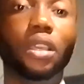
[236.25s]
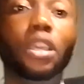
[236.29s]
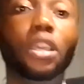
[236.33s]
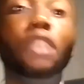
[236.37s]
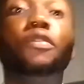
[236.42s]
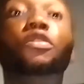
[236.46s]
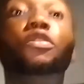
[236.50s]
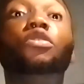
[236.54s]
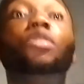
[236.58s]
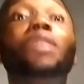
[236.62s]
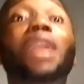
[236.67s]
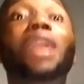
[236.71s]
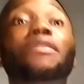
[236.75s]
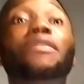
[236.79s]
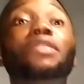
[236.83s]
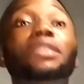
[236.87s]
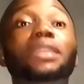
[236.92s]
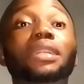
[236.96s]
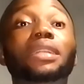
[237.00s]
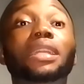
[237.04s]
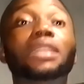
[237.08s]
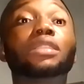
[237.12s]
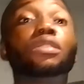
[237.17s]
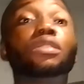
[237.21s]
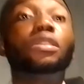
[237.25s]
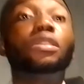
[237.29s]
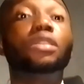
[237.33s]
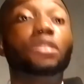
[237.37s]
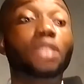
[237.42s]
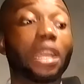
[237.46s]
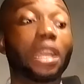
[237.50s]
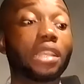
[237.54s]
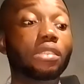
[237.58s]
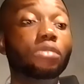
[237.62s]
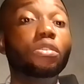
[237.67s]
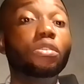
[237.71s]
If you don't have internet,
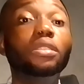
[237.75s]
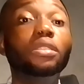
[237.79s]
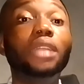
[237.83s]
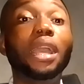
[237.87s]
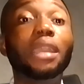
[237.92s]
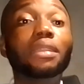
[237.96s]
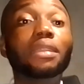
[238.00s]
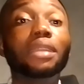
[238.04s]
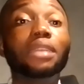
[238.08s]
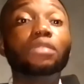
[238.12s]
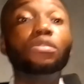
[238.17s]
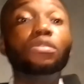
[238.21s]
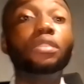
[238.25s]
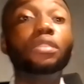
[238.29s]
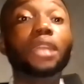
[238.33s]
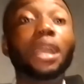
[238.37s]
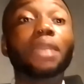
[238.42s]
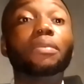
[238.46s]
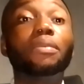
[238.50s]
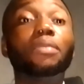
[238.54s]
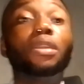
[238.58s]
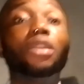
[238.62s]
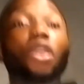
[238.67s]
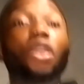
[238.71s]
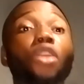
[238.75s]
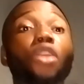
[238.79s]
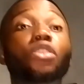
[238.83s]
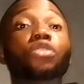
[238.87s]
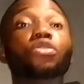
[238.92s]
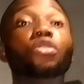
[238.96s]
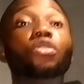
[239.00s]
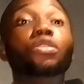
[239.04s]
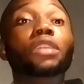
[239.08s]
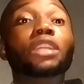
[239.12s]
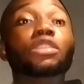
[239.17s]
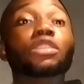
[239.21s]
there's no time all
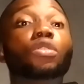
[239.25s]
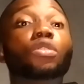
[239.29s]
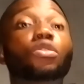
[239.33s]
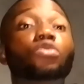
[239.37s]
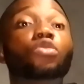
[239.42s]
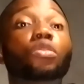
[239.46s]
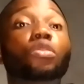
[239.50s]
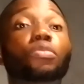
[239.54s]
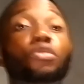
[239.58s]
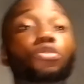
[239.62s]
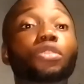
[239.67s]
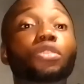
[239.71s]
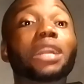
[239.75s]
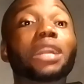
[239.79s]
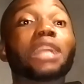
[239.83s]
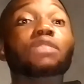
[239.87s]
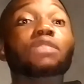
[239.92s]
the whole network will be good.